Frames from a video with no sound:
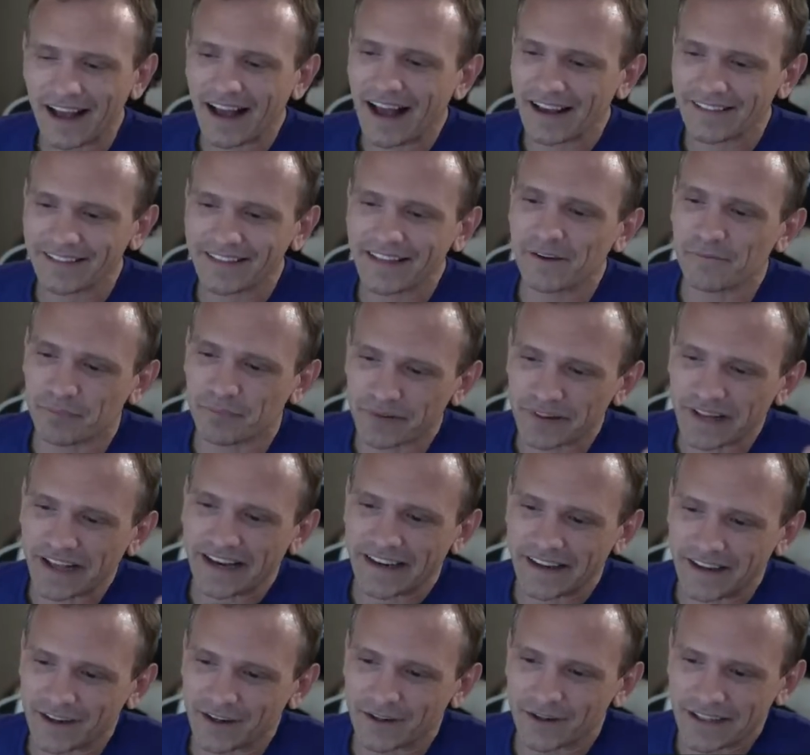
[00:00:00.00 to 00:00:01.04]
think
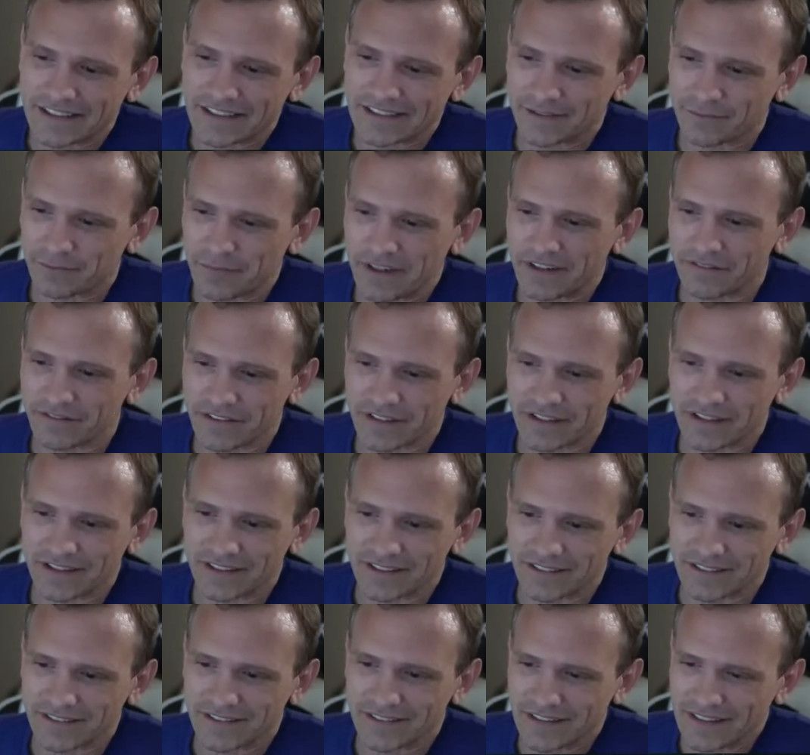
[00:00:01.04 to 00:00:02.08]
Plato is a bit of a,